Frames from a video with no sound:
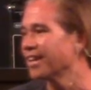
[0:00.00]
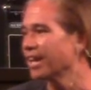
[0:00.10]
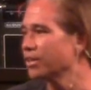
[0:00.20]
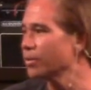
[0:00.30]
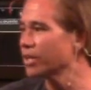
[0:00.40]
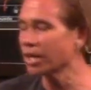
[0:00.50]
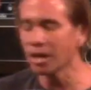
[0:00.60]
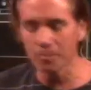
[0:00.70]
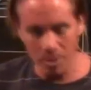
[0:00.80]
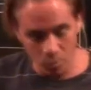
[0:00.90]
And they would
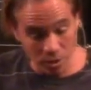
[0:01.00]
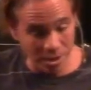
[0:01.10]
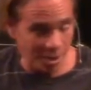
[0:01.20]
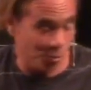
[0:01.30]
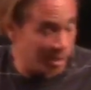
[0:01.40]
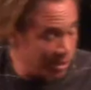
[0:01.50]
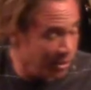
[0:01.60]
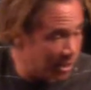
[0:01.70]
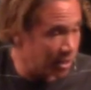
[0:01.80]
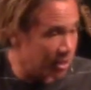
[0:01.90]
come, and we actually we
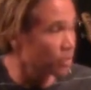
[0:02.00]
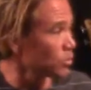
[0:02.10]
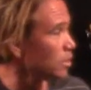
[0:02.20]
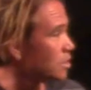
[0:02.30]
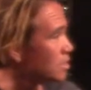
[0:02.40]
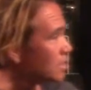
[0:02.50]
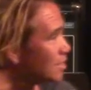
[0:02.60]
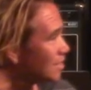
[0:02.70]
literally did it in the woods